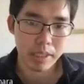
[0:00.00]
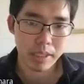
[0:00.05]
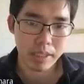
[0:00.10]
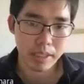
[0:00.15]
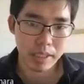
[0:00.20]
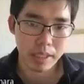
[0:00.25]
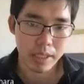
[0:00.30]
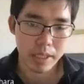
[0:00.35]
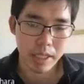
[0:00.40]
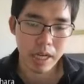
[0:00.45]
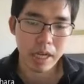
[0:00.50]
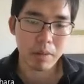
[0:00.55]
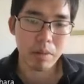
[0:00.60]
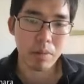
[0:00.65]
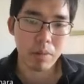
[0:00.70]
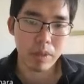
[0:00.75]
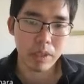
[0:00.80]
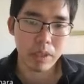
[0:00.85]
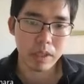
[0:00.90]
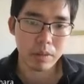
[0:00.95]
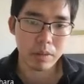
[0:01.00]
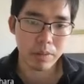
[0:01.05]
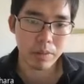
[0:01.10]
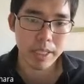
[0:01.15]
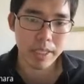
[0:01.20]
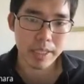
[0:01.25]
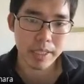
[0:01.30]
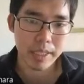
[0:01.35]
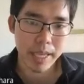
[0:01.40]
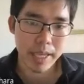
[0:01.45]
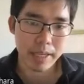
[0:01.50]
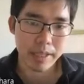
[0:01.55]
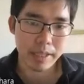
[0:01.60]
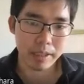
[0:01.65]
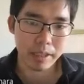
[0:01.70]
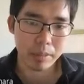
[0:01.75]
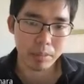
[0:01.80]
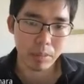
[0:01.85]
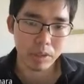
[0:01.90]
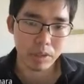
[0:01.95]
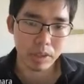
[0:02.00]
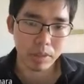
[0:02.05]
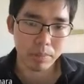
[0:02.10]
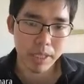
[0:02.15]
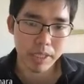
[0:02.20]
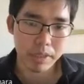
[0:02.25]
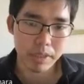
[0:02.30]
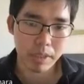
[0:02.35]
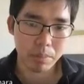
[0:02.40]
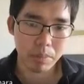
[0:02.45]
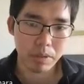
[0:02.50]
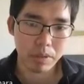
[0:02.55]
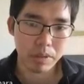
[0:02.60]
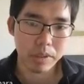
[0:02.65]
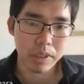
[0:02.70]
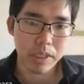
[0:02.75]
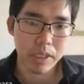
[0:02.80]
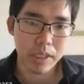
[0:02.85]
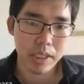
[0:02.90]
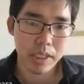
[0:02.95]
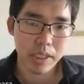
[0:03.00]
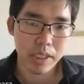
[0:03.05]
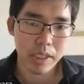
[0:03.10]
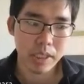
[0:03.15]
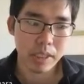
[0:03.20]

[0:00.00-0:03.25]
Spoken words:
In our work, we take on a model-based approach.